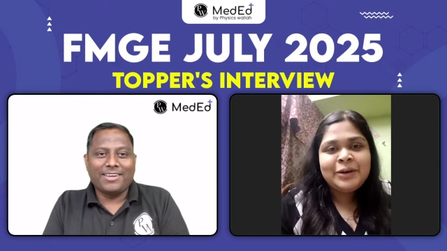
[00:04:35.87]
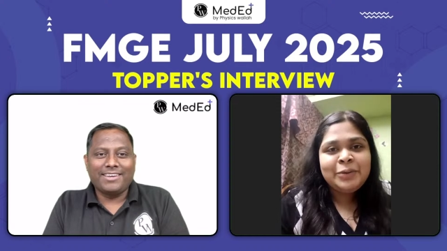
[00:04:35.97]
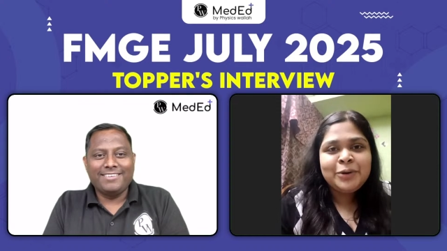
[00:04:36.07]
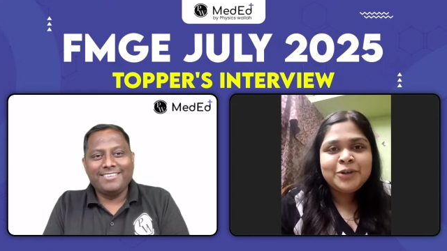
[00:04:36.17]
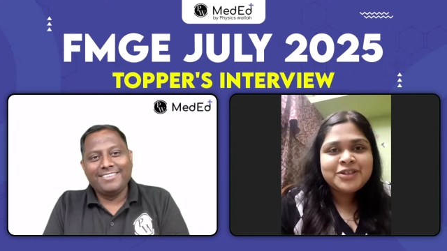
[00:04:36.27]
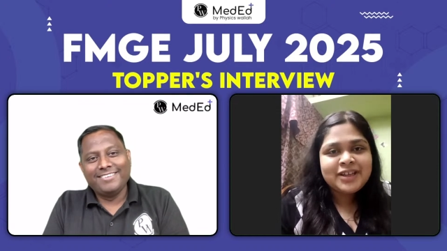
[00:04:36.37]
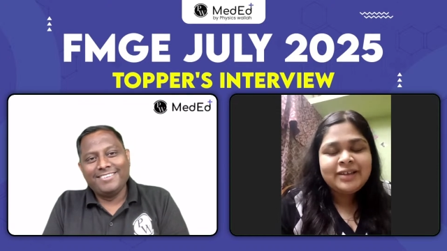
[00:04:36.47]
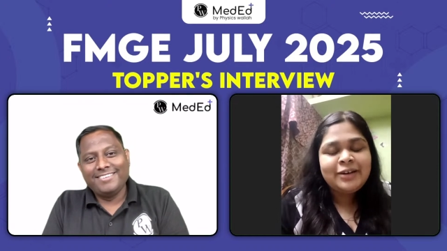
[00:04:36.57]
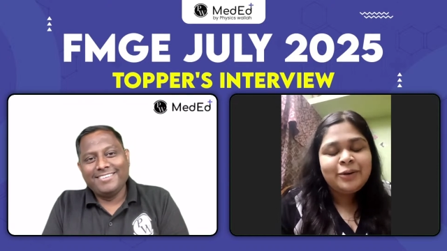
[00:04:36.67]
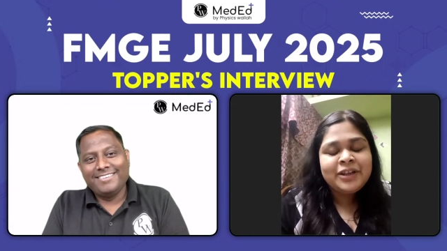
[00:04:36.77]
Speaker 1: I watched
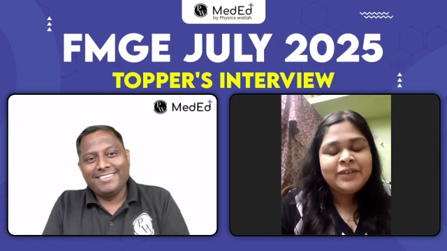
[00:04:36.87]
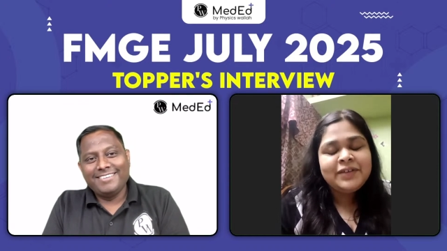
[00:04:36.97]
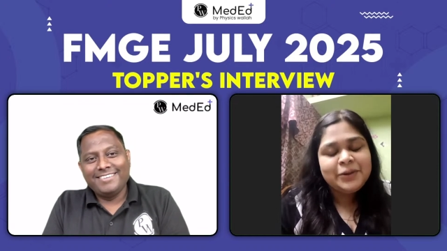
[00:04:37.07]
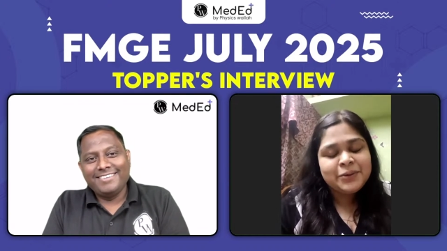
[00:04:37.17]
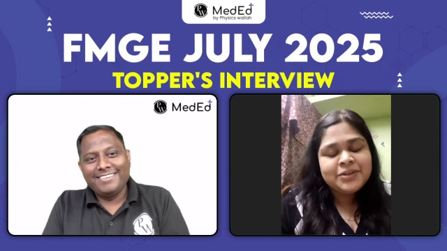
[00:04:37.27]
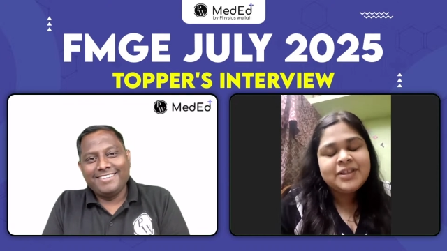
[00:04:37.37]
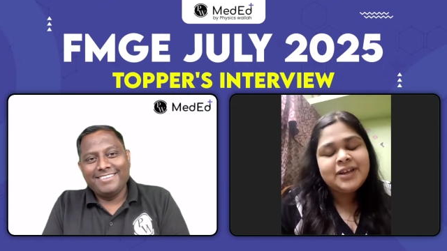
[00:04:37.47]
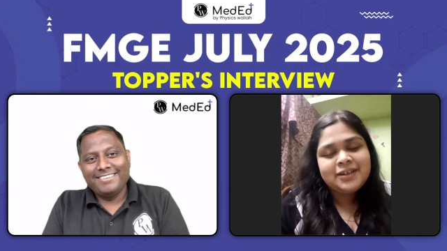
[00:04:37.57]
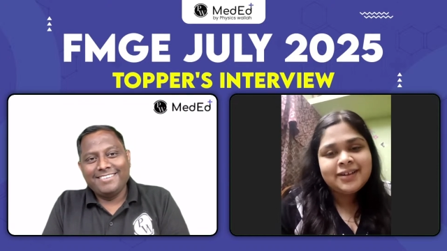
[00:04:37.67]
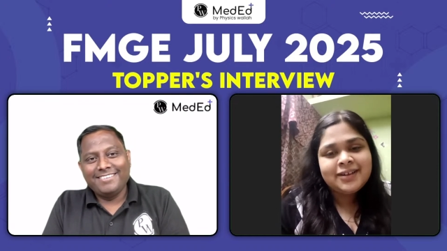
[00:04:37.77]
it, all the videos in
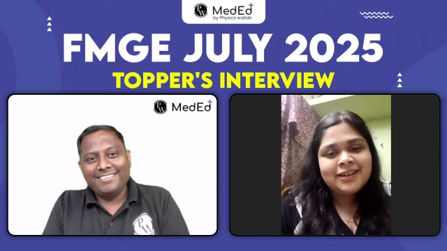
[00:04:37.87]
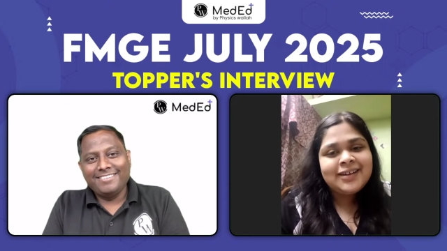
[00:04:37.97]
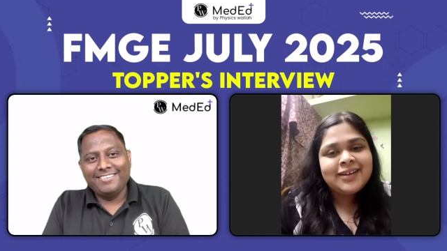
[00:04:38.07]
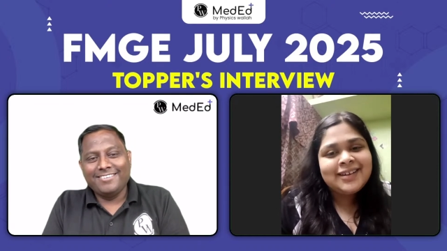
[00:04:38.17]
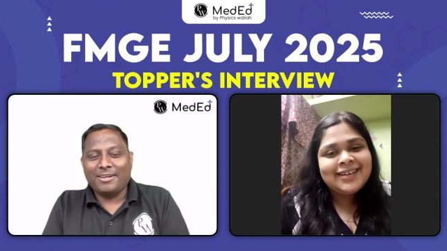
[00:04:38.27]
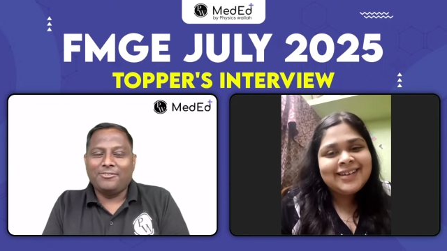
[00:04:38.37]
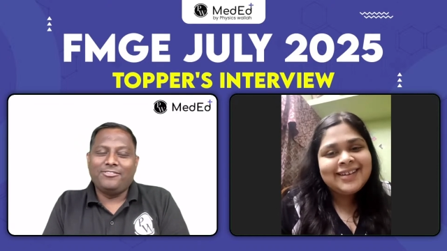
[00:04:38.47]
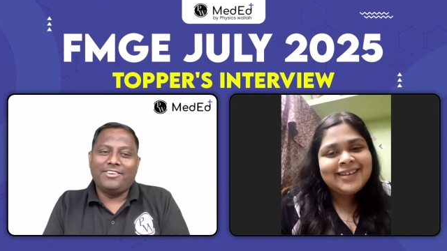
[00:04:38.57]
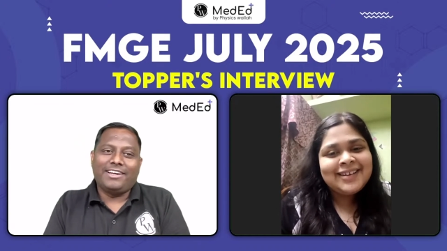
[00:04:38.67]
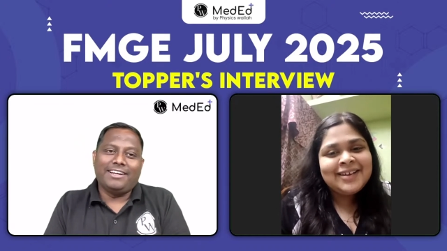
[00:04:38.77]
that.
Speaker 2: Okay,
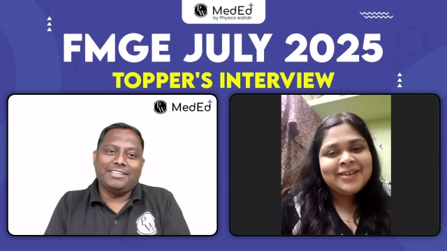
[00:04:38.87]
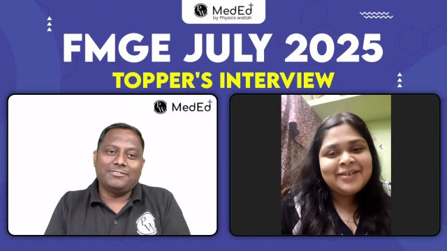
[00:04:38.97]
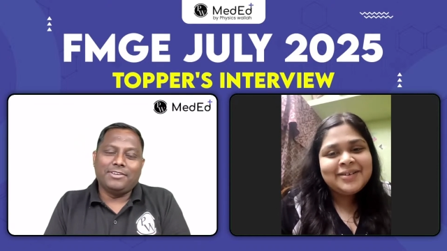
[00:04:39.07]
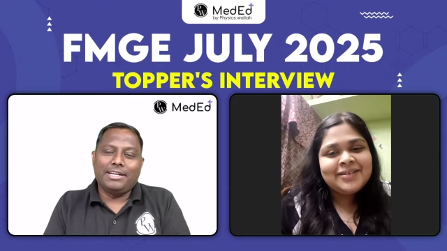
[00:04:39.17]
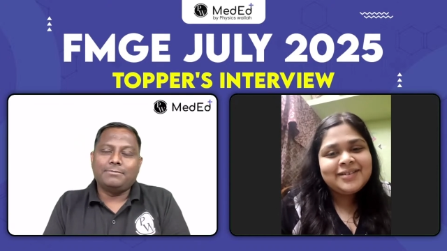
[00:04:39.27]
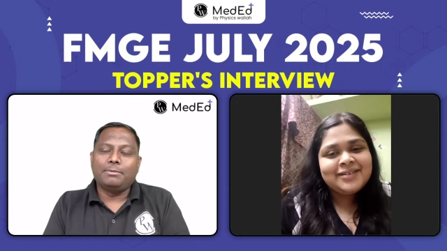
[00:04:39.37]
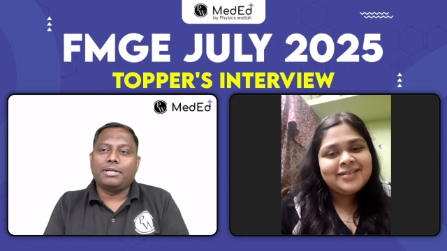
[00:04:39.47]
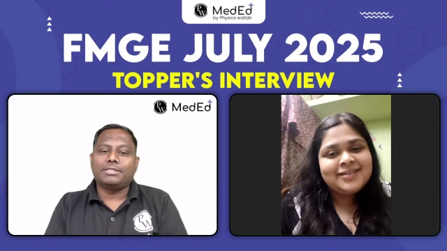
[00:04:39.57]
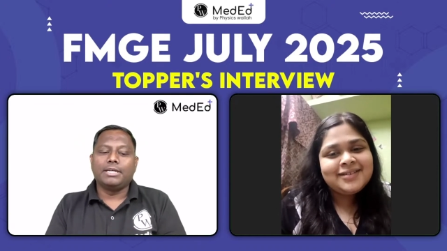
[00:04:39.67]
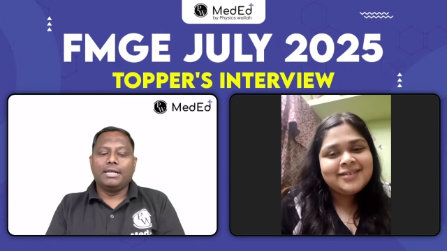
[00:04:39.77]
very nice, very nice.
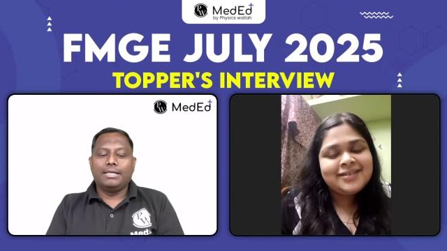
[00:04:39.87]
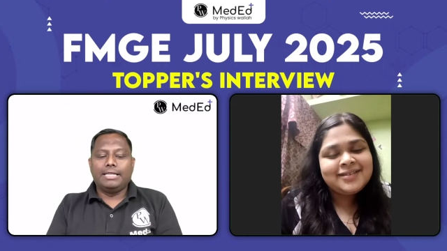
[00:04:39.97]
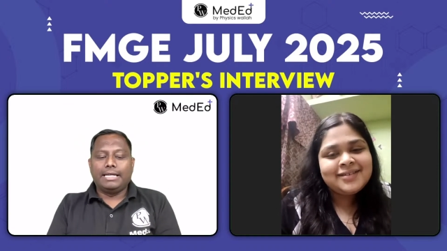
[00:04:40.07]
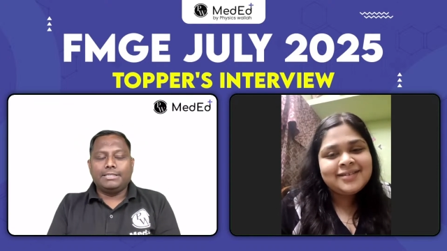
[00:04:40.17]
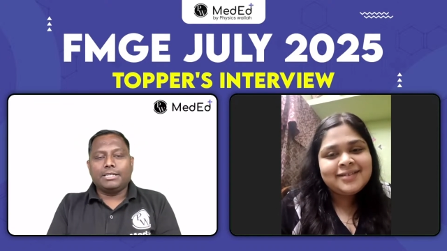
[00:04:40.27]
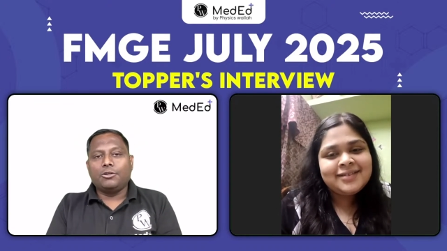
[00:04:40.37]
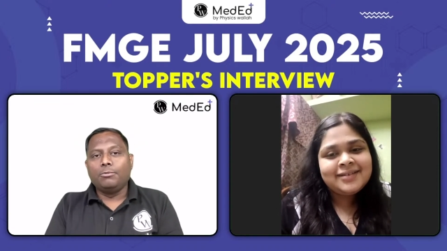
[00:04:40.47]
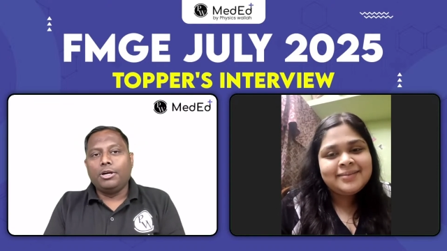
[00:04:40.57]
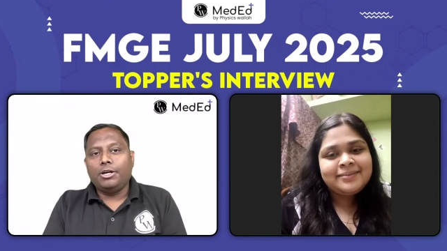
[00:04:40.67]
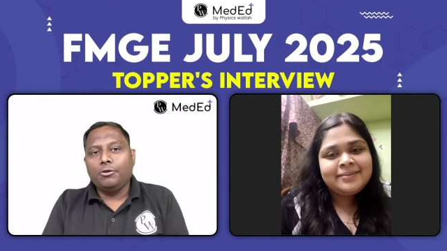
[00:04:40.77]
Because that is a
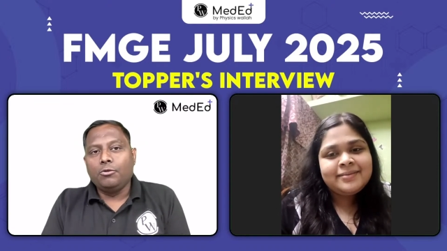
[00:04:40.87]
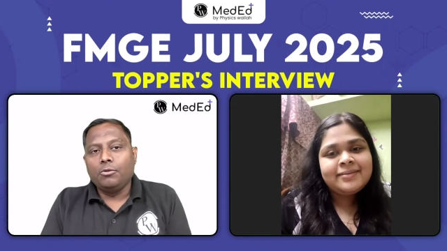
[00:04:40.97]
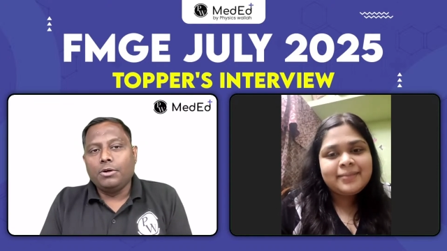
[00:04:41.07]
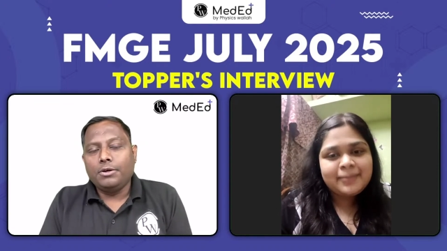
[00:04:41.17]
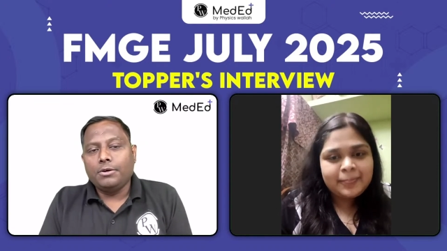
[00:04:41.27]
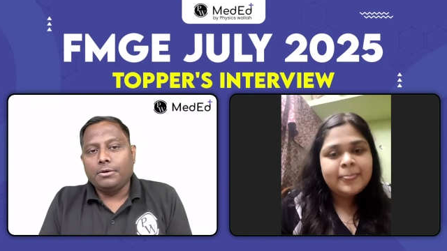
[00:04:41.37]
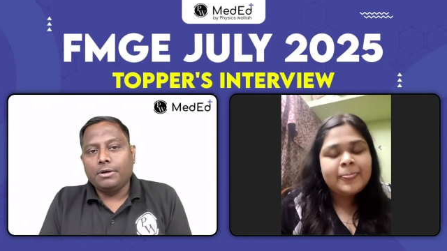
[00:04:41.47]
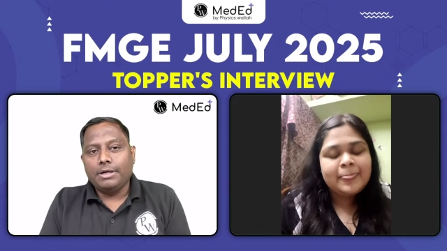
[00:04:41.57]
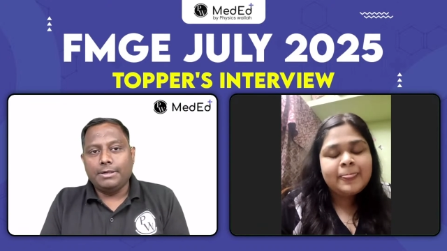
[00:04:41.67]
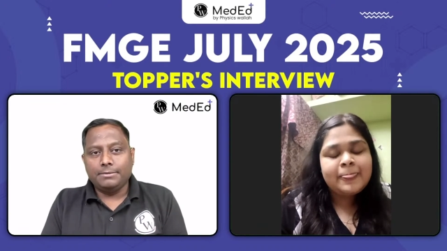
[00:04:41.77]
cumulative, uh, you
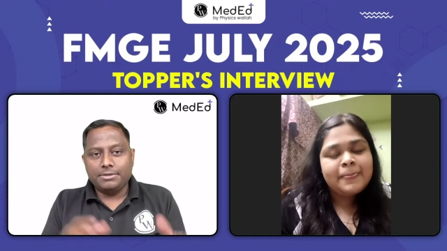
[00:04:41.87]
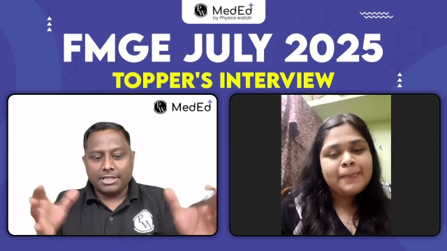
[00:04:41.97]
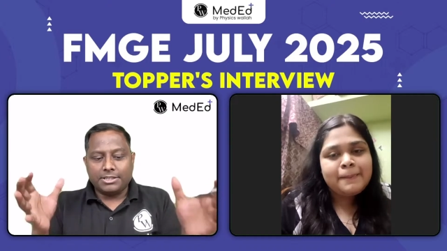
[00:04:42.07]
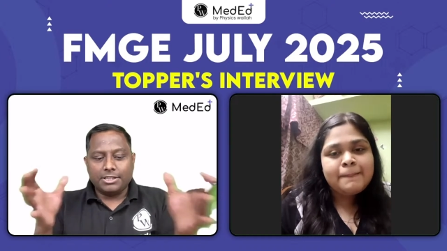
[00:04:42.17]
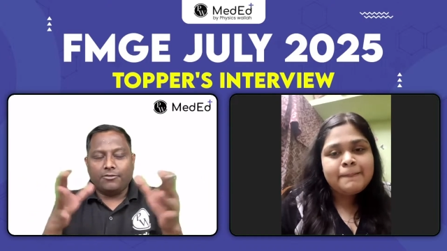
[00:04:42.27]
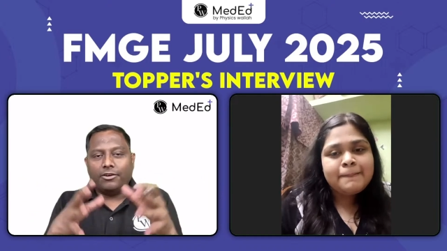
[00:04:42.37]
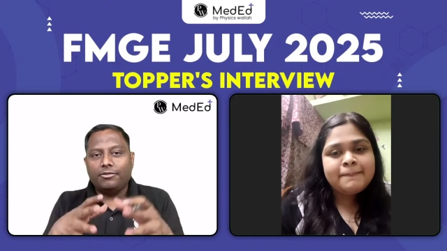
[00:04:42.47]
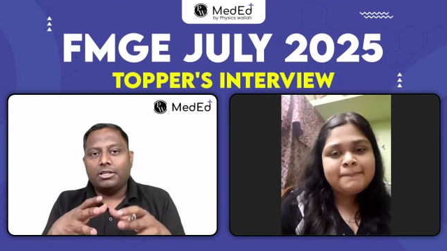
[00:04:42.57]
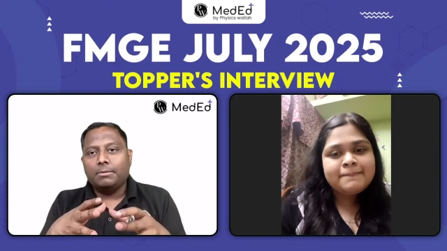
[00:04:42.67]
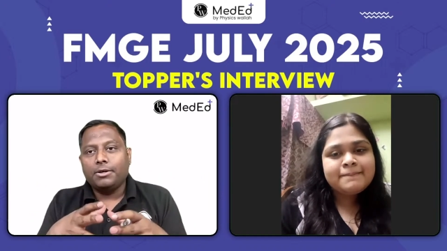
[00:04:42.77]
know, uh, structure of
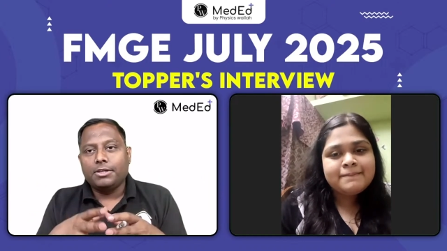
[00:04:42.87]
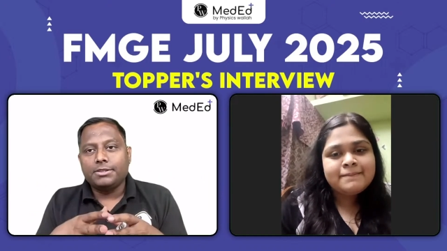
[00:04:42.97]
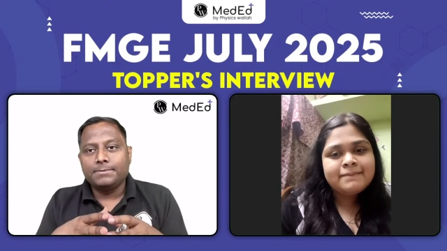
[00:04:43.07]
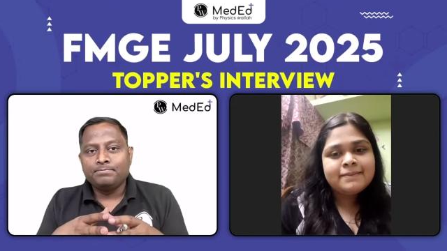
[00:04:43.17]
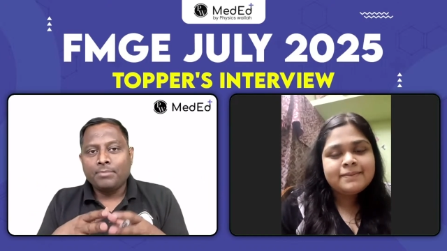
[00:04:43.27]
everything. Because